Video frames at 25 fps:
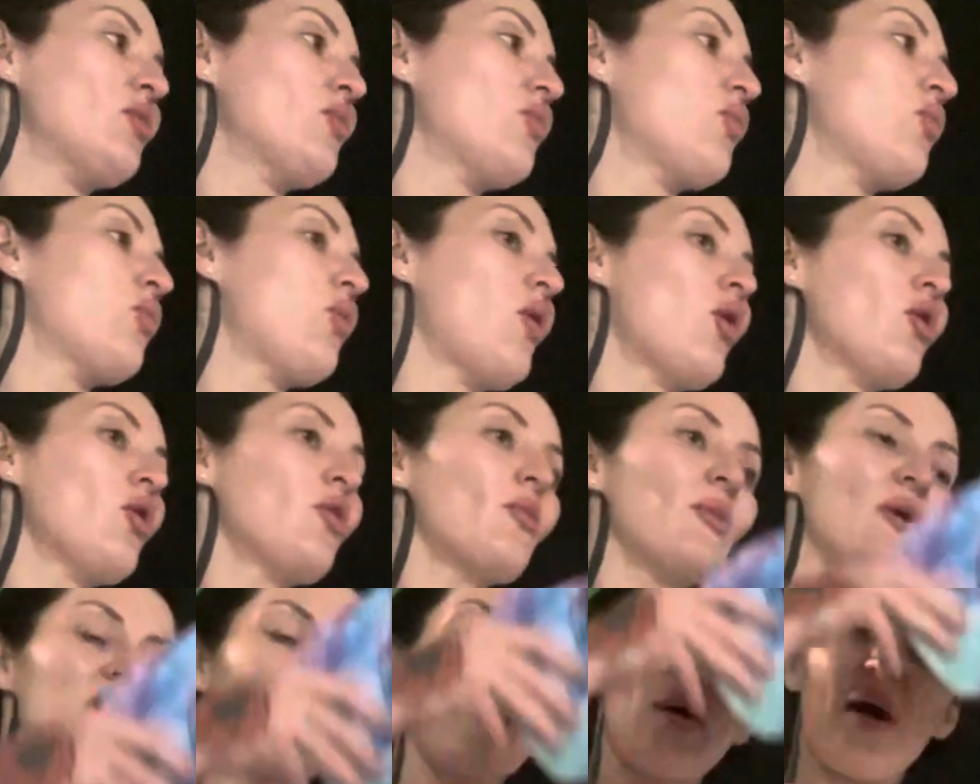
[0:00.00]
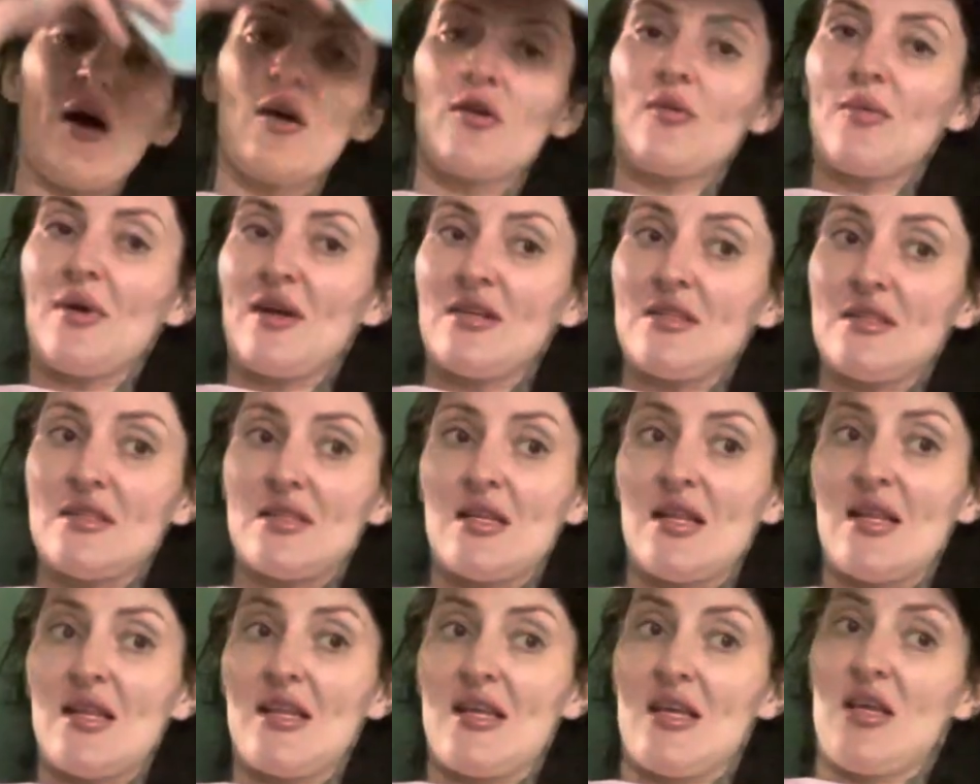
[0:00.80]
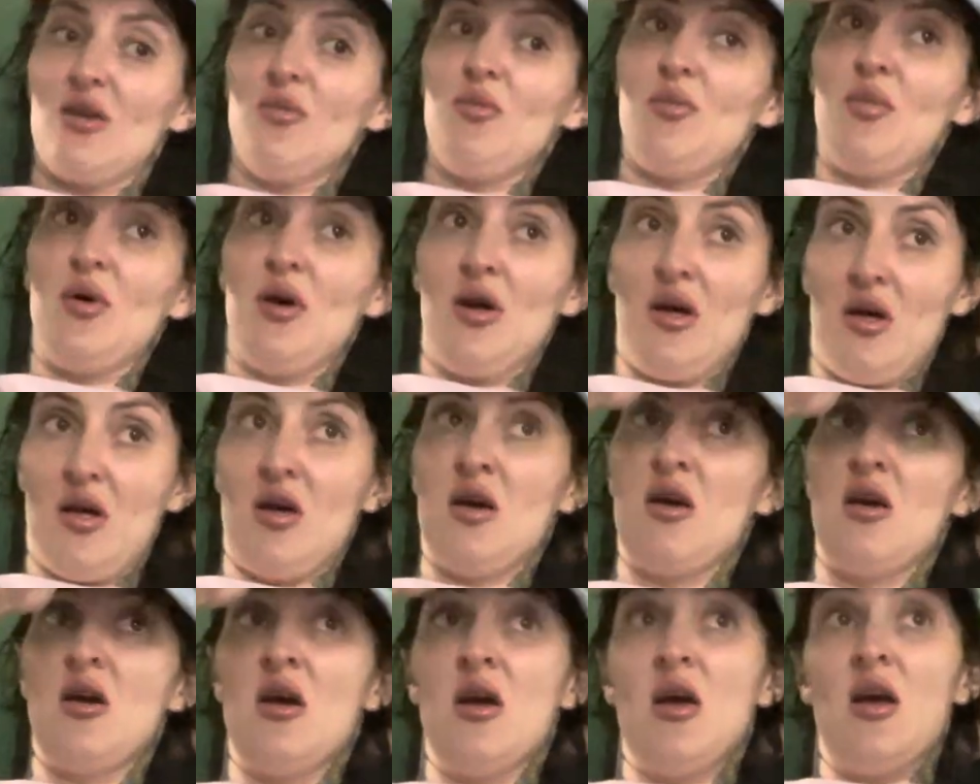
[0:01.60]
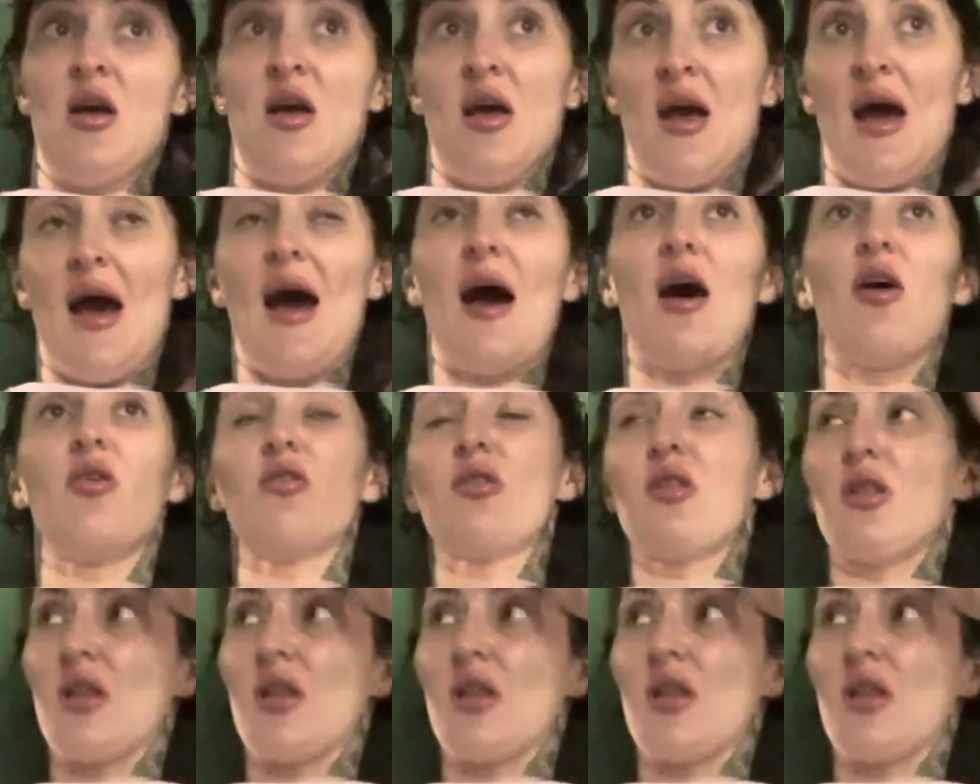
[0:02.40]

woke me up out of my sleep how